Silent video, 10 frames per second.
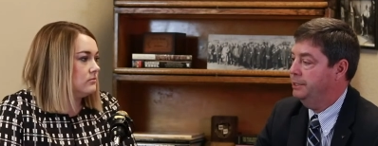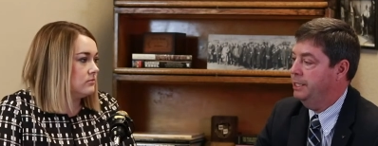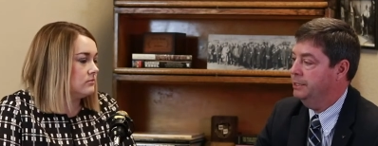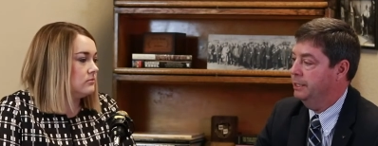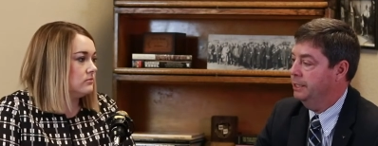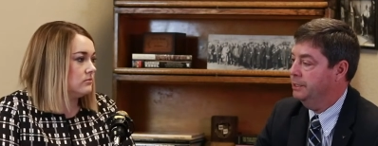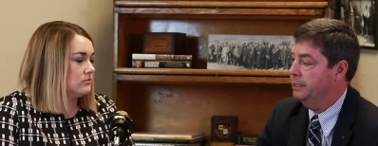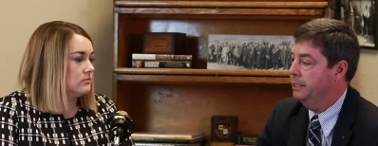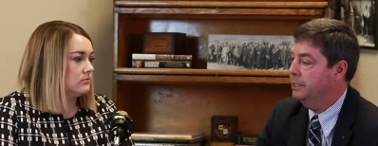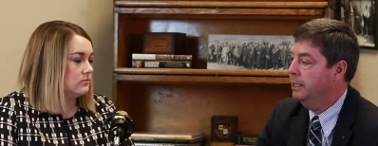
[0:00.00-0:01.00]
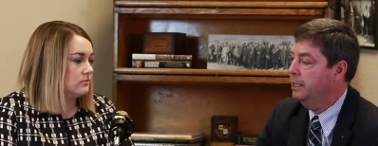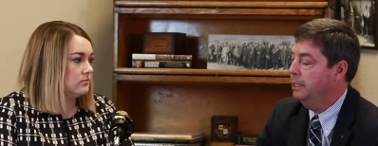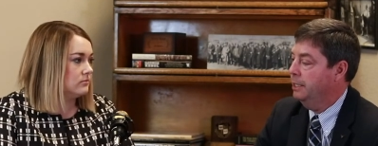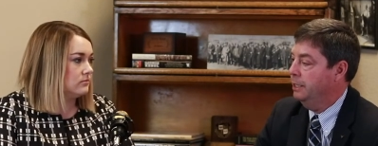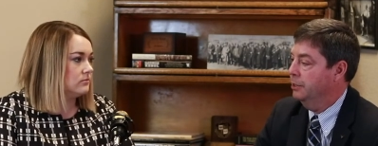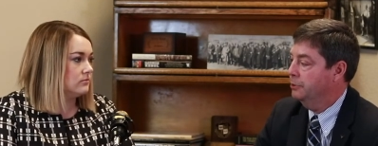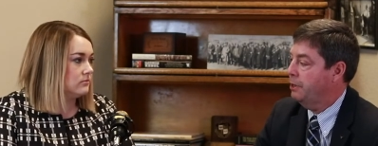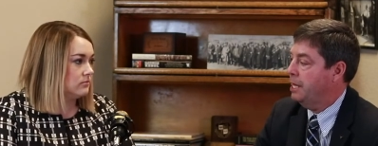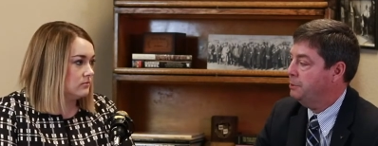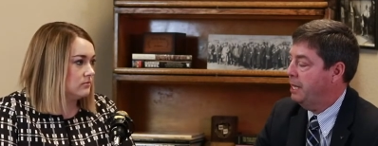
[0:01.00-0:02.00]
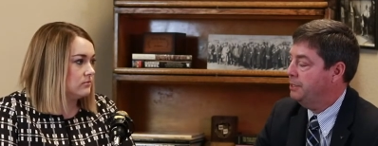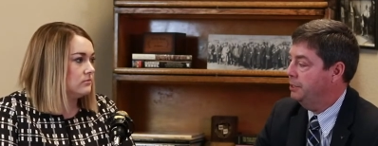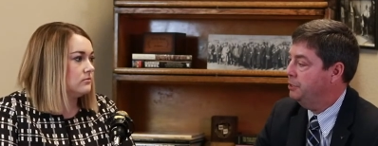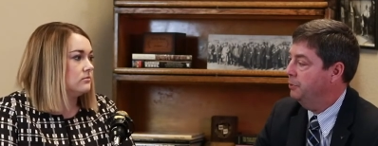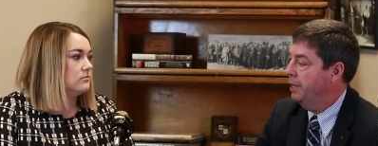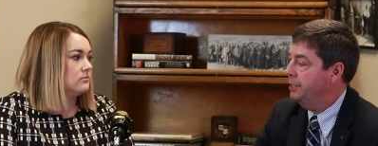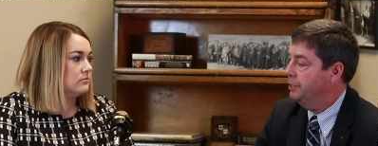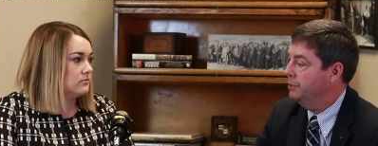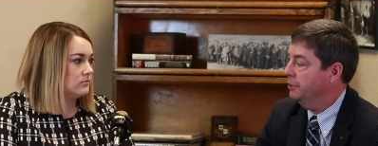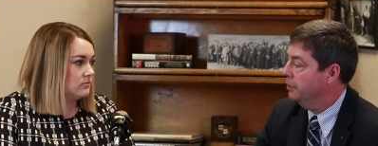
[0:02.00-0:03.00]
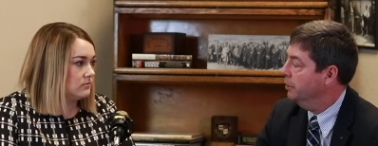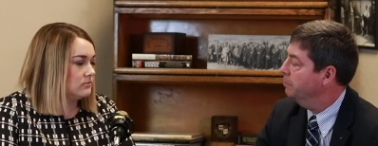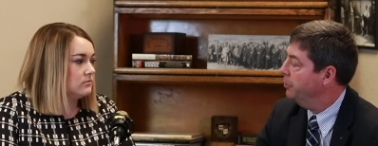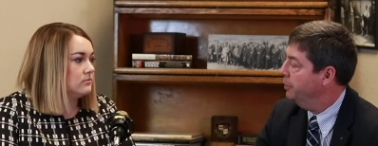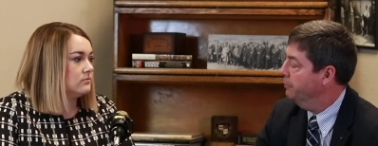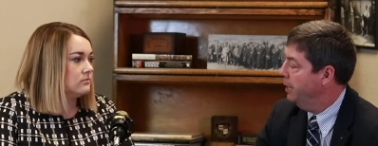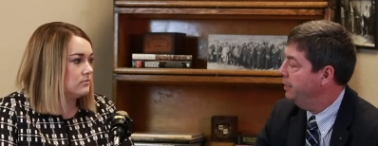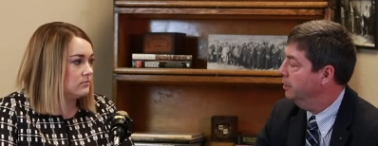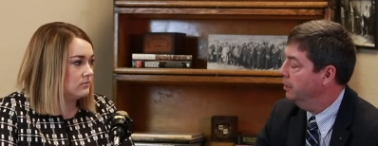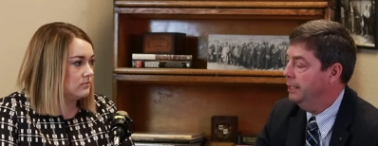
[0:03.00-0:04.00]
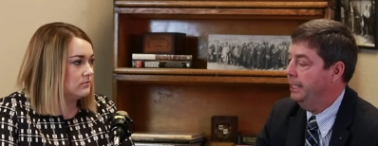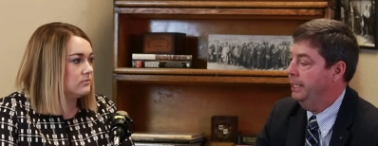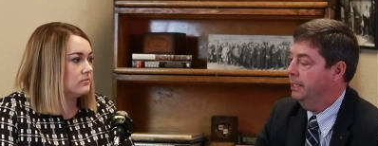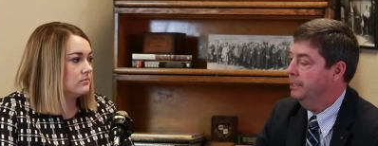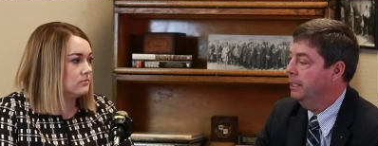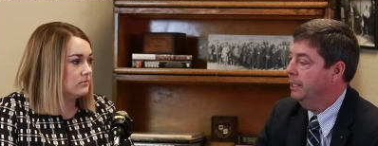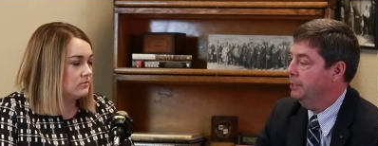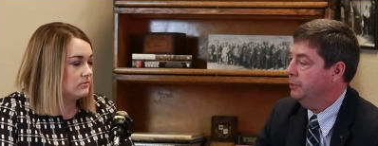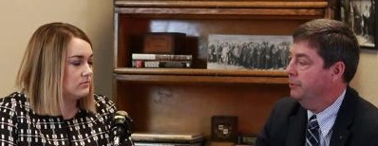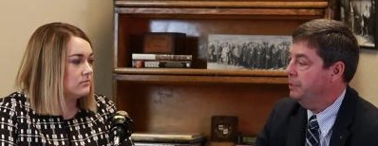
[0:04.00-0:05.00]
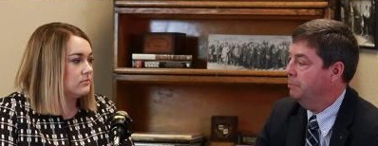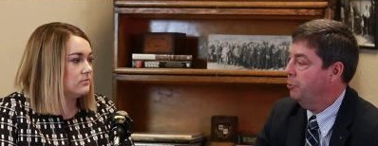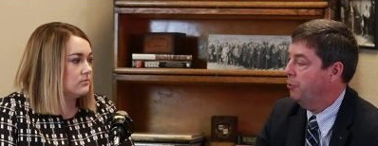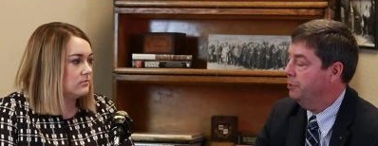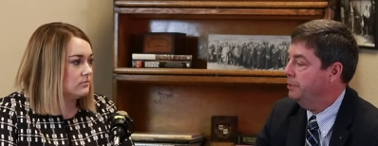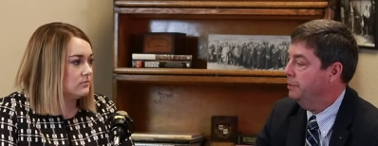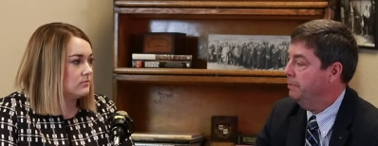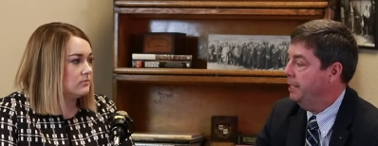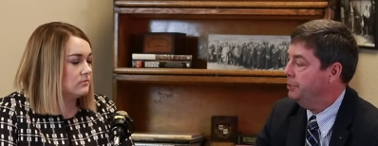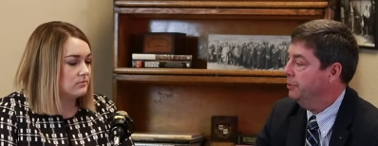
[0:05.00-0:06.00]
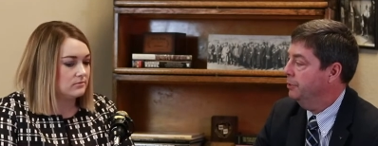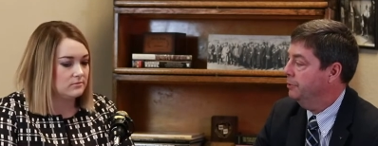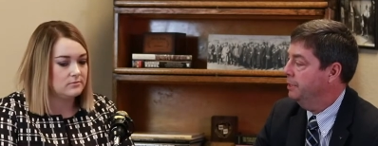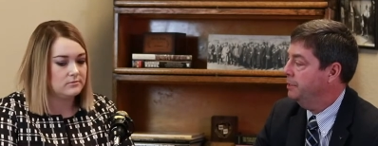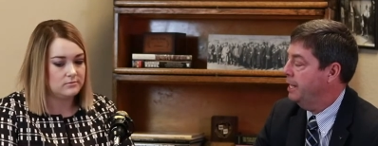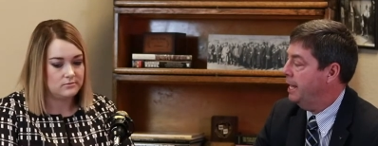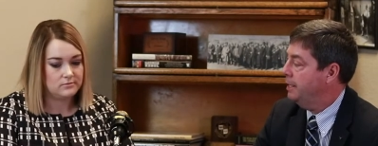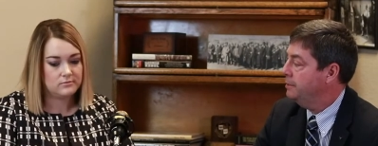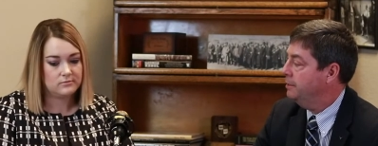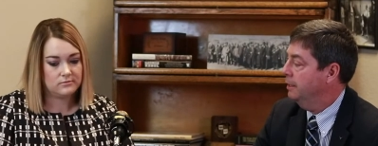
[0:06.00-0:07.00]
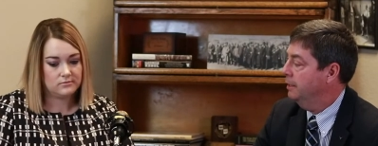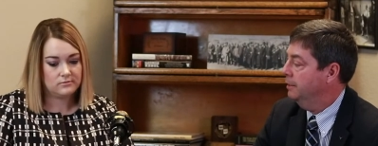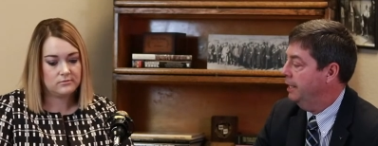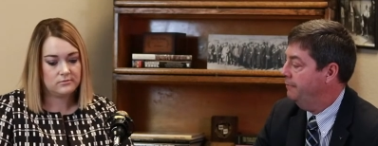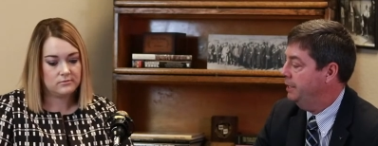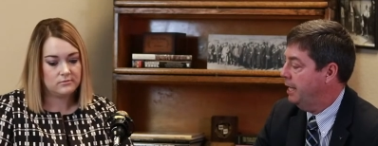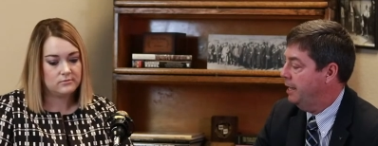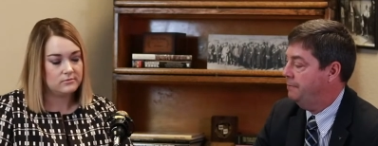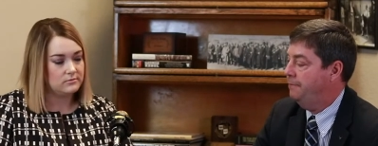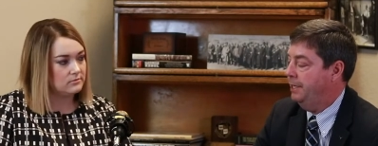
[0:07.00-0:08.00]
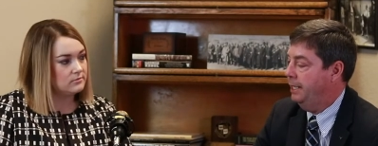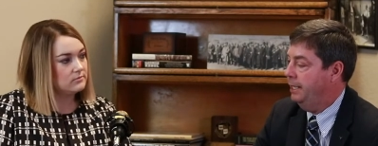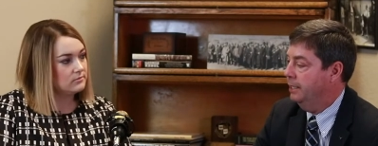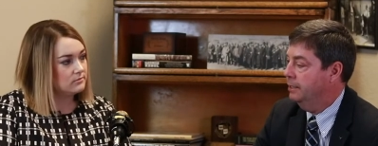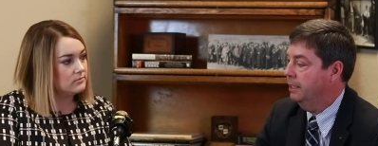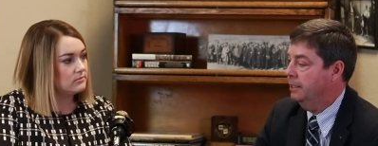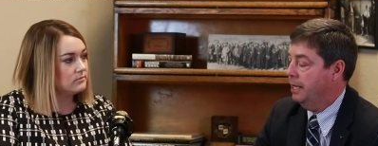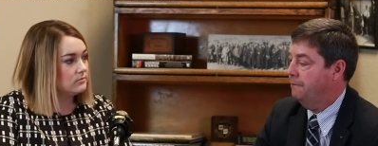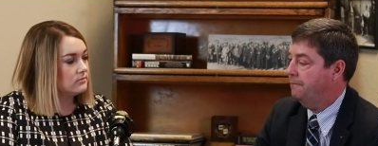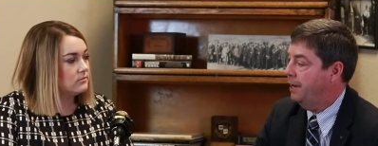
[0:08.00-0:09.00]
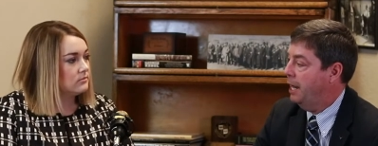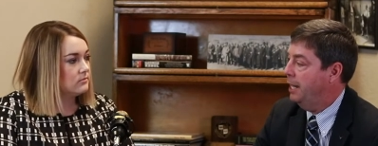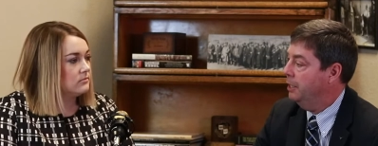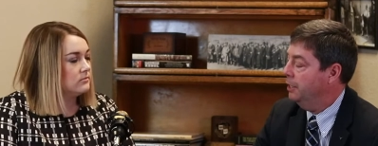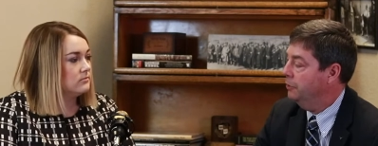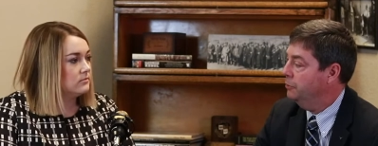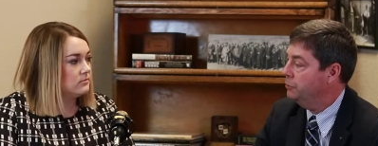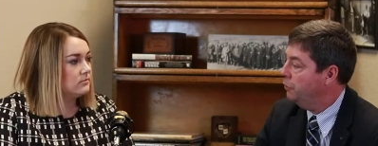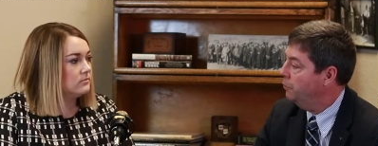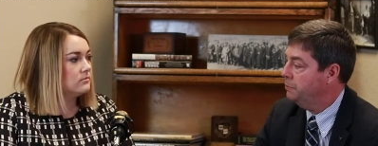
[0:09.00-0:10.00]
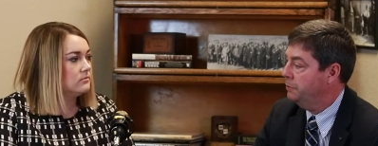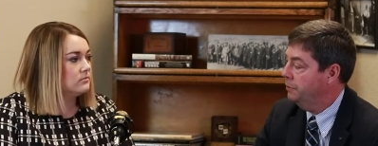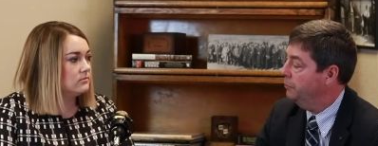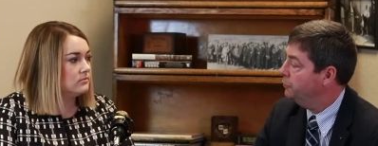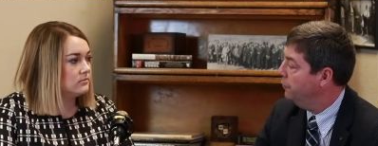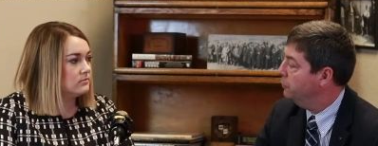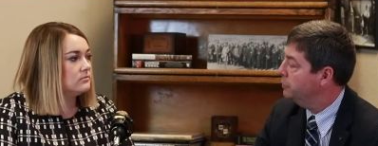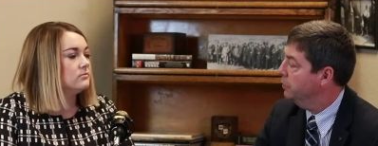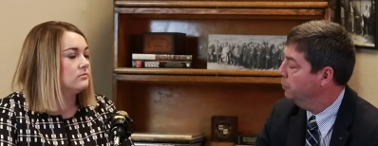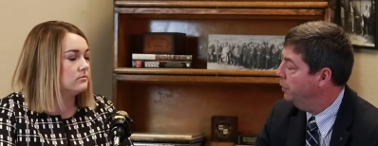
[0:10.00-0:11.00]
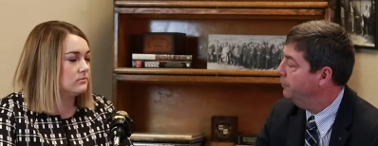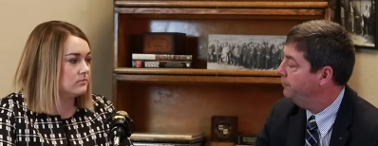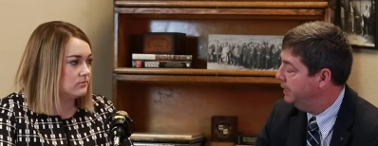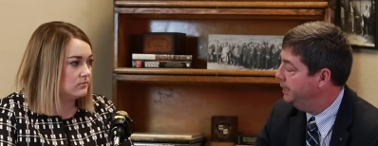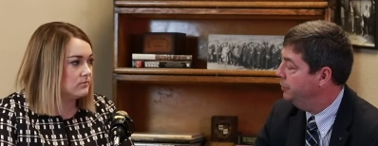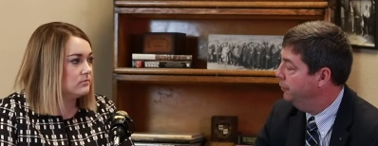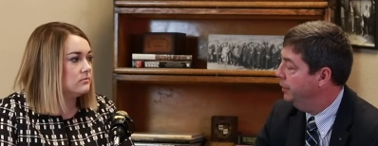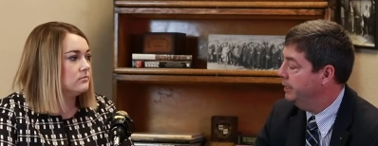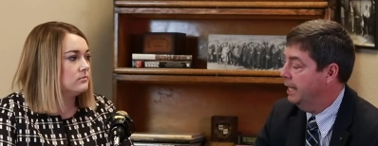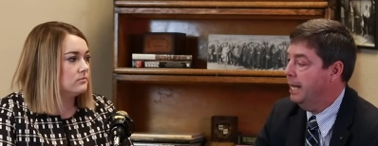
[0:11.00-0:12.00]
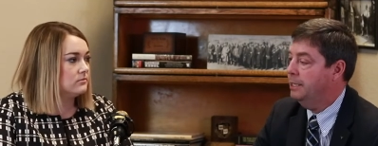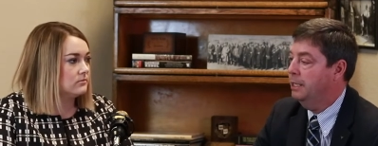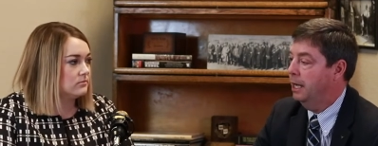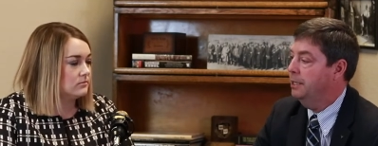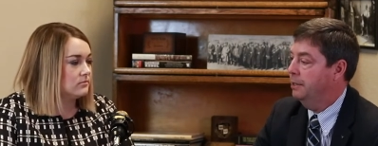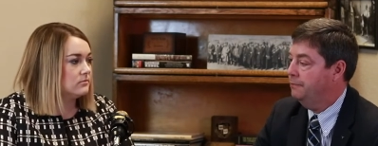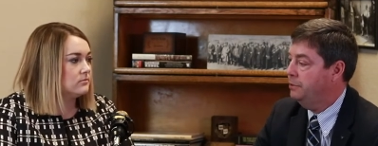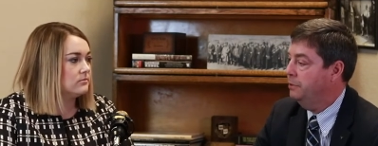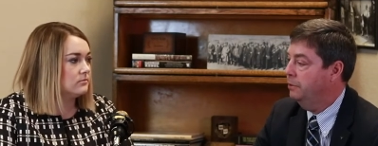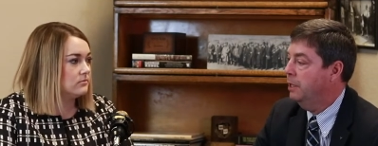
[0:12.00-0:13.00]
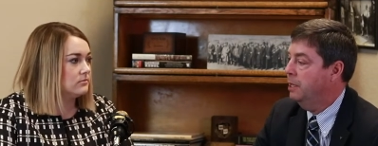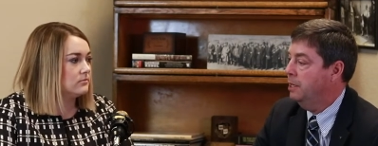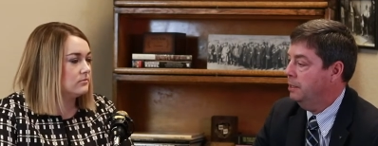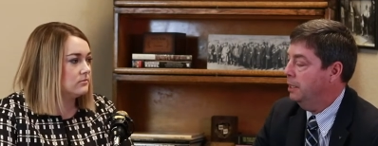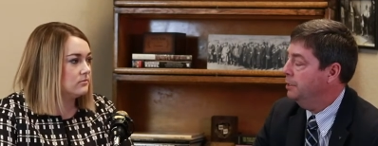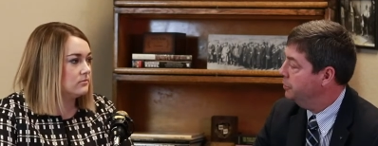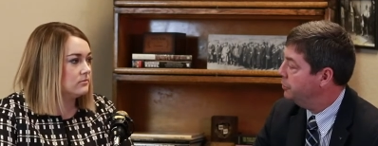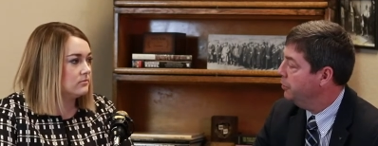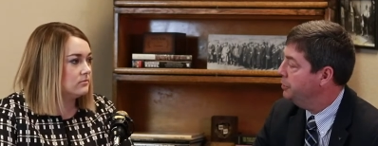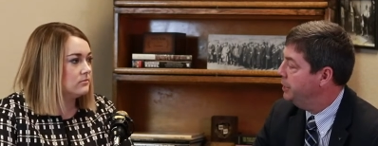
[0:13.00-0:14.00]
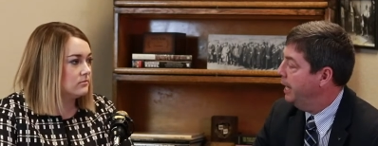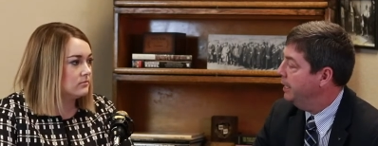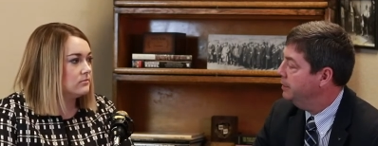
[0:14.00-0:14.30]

Speaker 1: season is that, you know, trespass situations occur pretty regularly. And so it's important to make sure that that uh, levy that fee and that fine on those to- those folks that are willfully doing that enough to uh, discourage that